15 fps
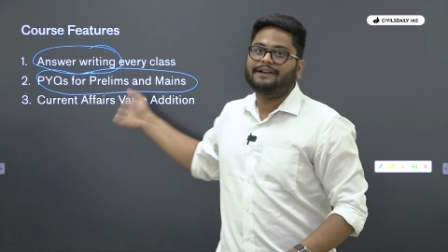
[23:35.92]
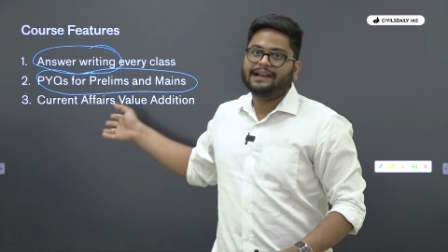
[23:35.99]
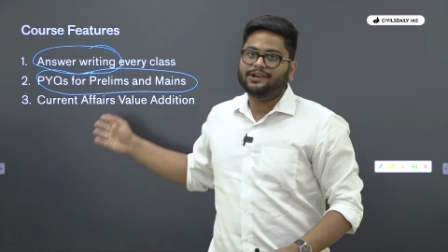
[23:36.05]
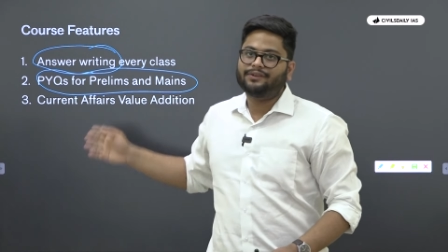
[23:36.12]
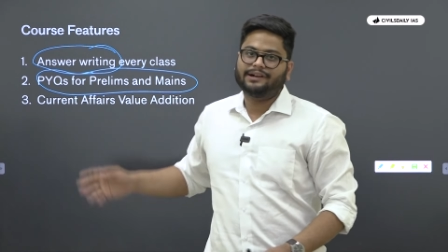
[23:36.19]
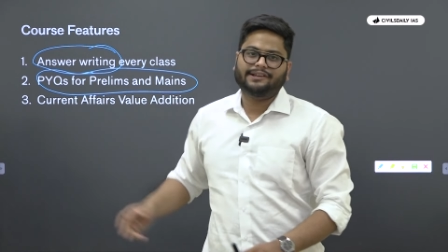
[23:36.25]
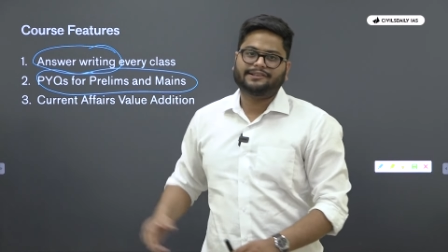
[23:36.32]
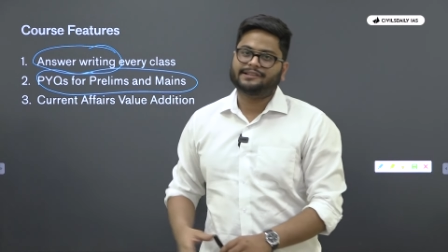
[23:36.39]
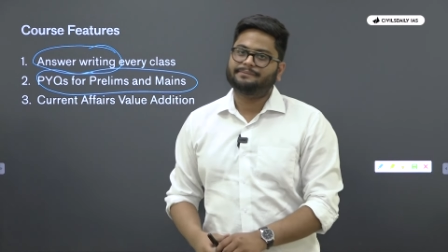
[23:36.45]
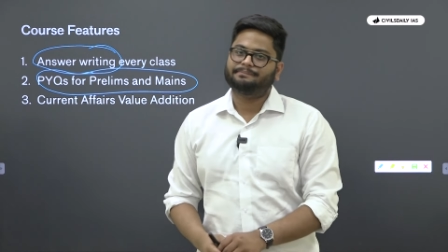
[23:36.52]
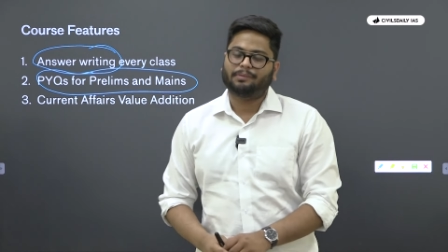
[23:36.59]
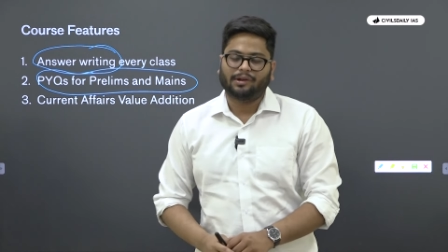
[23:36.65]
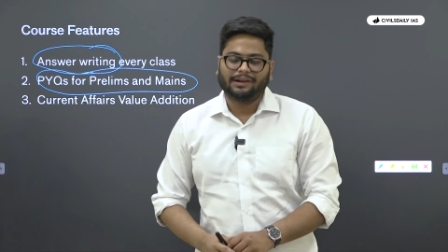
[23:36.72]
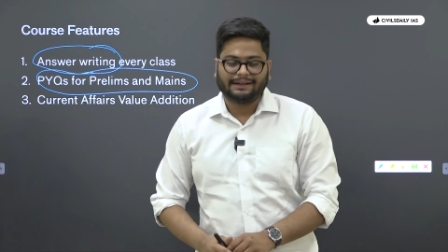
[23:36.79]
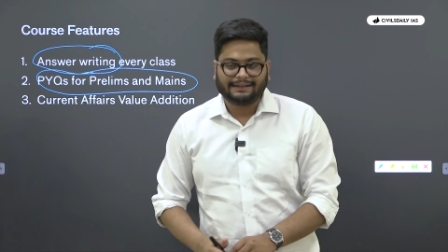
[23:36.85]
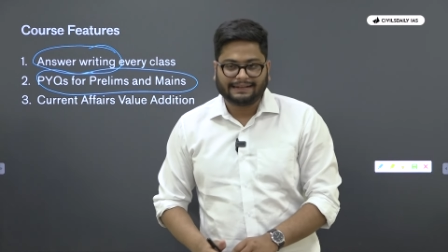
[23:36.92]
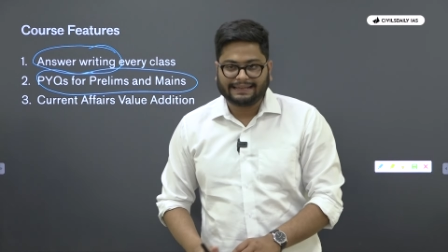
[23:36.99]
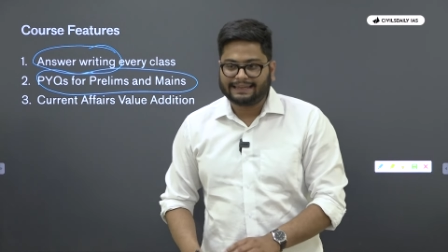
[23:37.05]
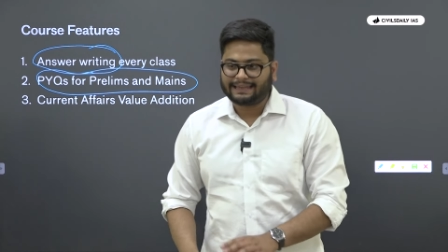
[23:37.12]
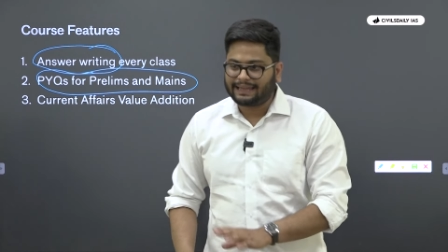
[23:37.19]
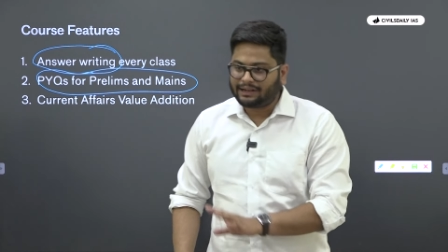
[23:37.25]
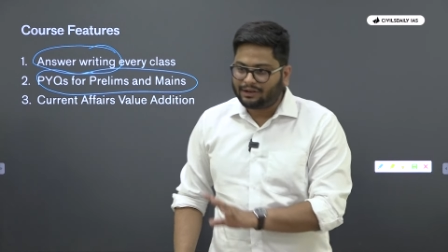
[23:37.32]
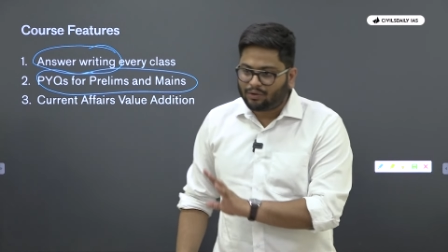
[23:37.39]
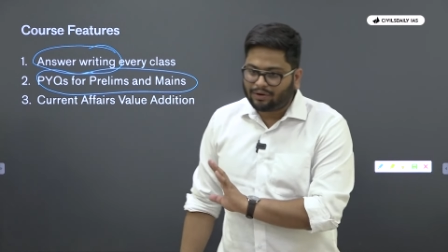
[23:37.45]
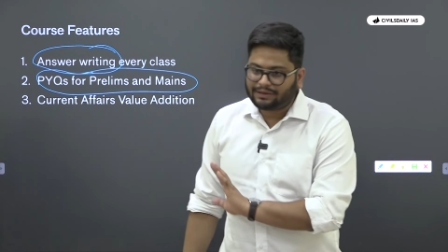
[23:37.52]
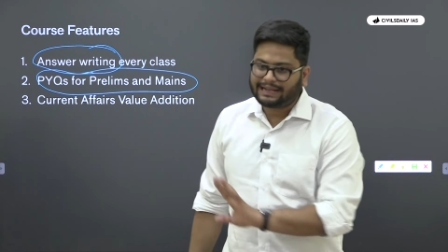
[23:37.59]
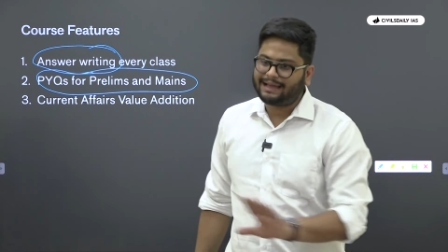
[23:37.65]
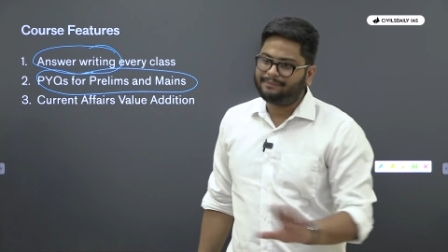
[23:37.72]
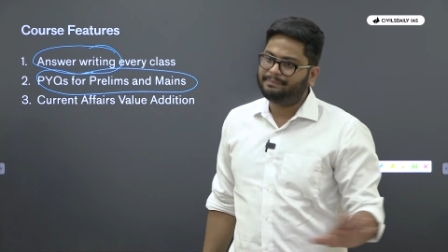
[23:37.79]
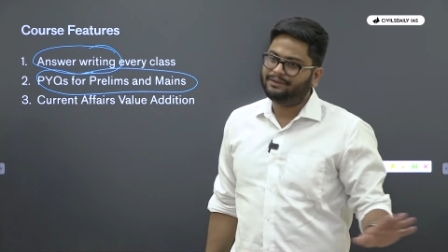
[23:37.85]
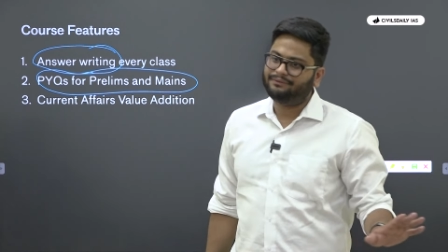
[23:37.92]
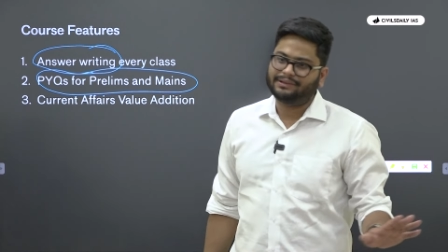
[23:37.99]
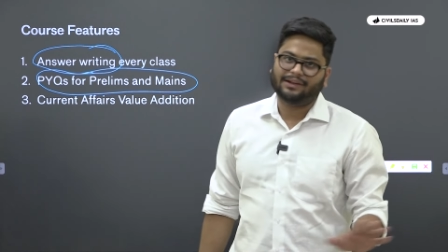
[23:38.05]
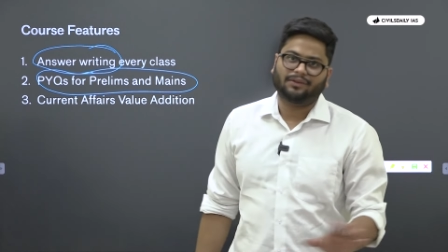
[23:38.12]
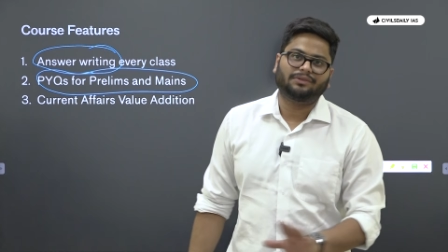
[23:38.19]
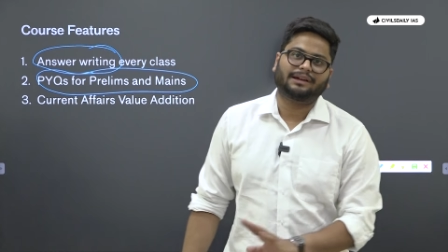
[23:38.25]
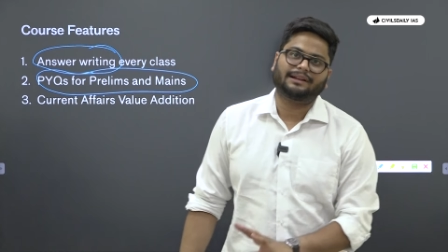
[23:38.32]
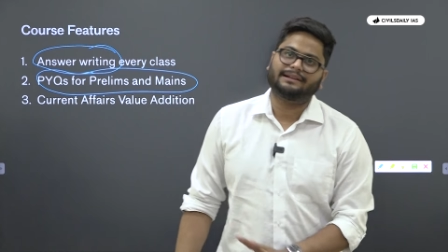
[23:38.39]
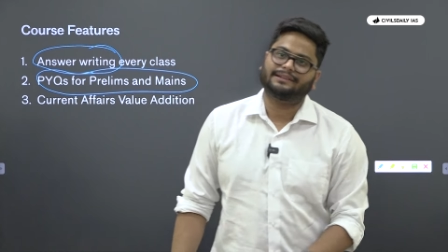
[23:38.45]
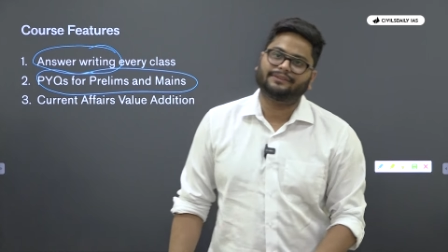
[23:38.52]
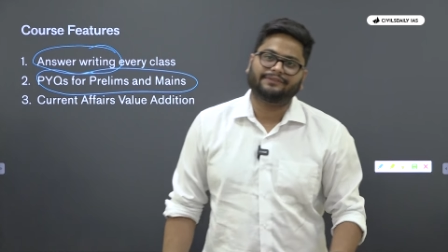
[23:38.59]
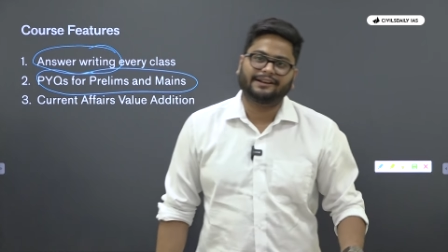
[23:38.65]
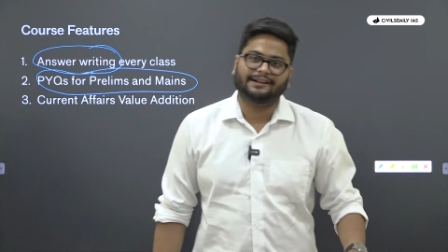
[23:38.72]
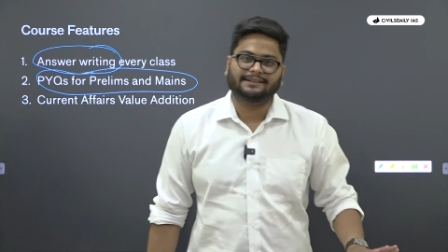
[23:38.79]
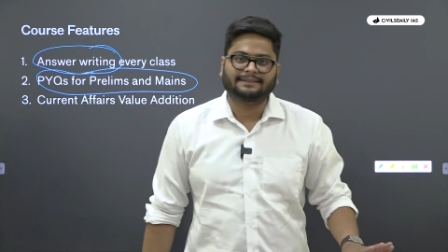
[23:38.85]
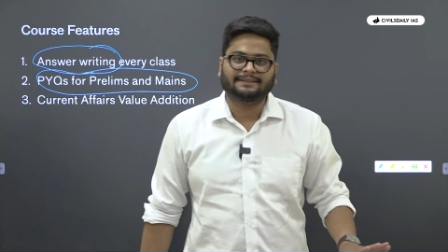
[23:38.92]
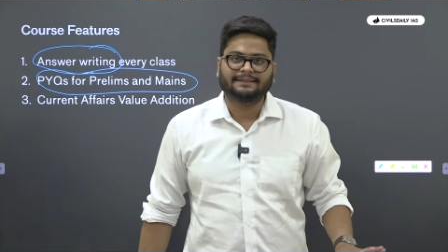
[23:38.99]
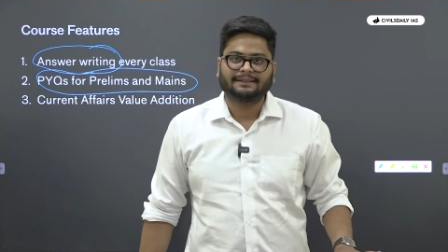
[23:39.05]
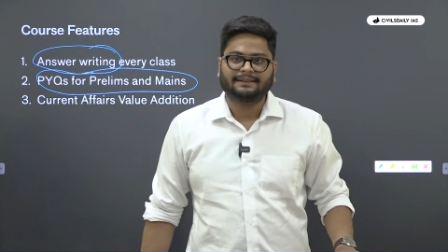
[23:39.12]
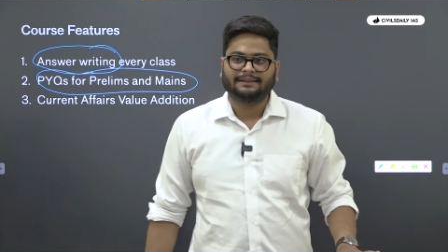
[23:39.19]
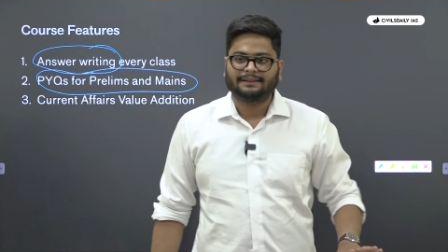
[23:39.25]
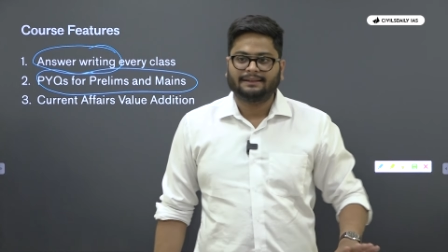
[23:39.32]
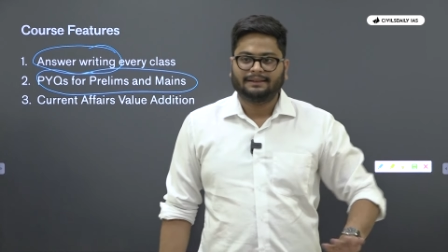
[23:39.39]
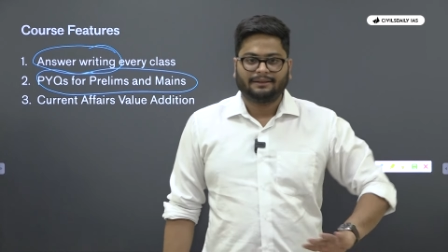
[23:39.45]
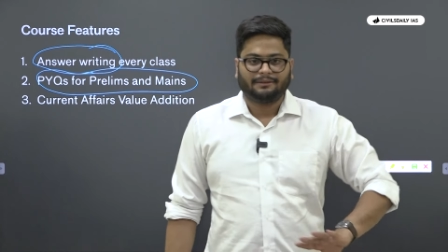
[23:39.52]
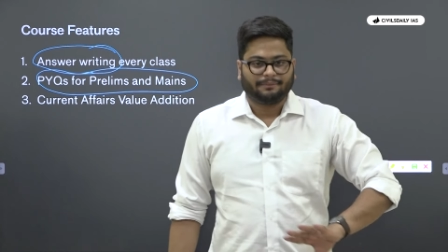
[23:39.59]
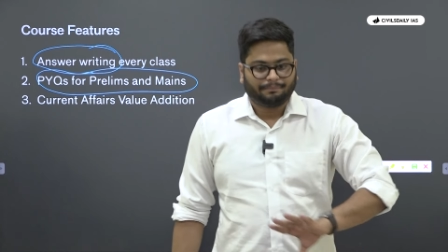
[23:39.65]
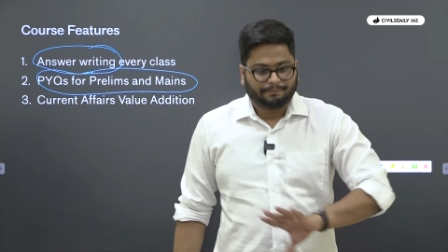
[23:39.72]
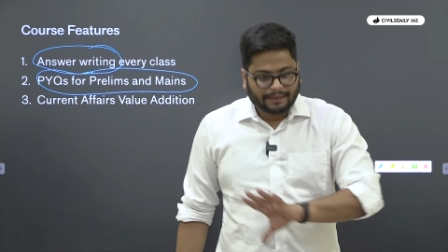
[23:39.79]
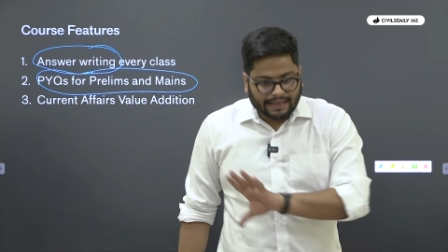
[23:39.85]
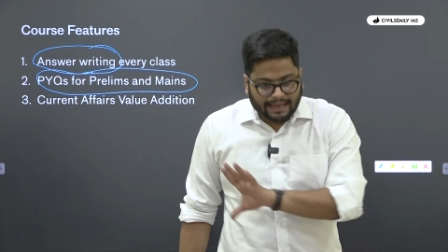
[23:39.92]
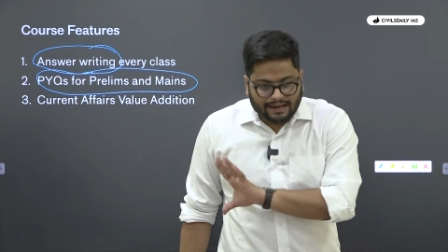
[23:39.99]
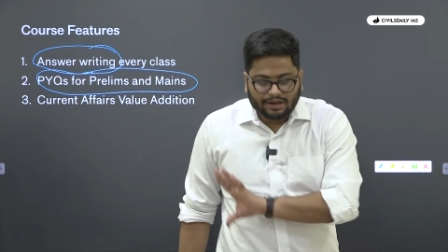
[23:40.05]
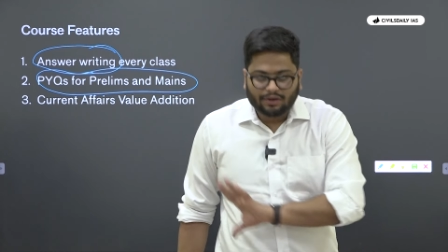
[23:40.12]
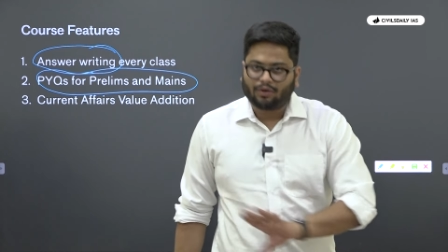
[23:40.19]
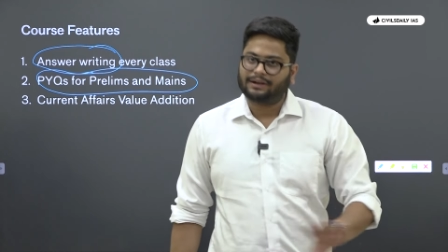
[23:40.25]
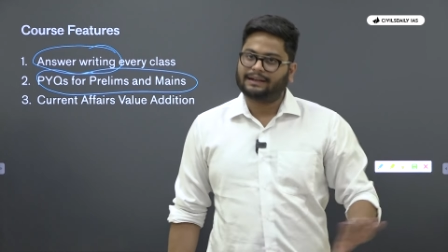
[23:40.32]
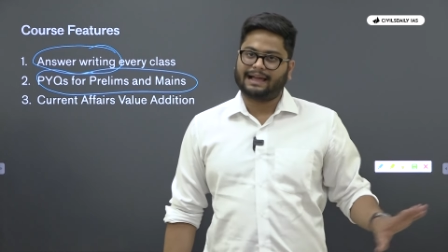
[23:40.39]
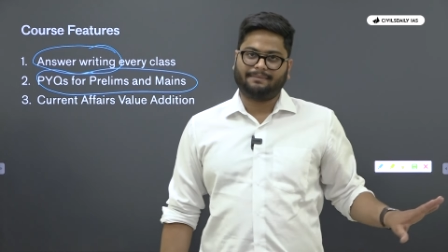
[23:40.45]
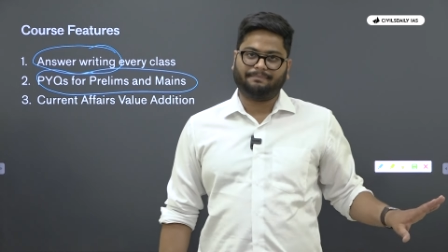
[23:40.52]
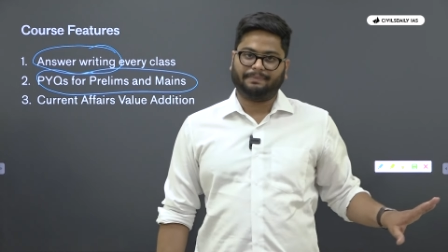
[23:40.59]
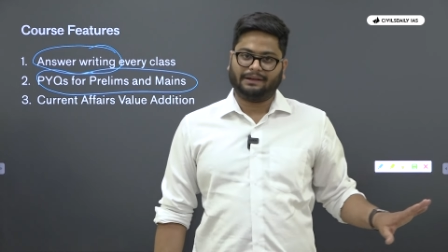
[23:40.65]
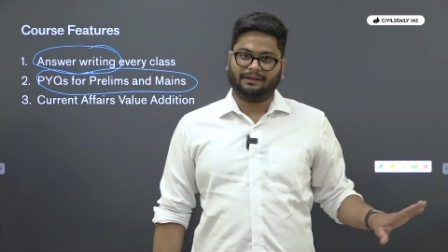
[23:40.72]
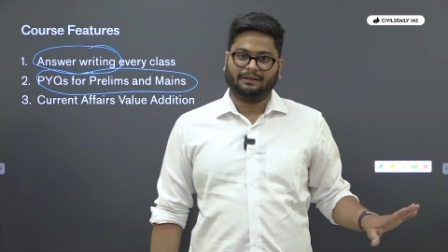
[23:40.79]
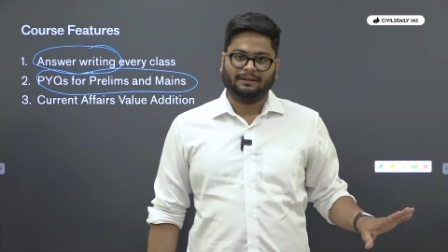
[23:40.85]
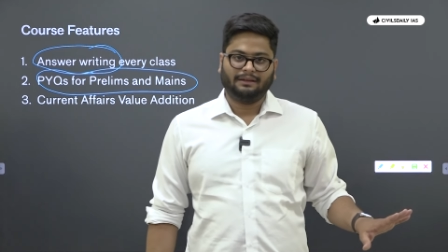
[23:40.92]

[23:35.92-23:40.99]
value addition, polity cannot happen without current affairs. Cannot happen.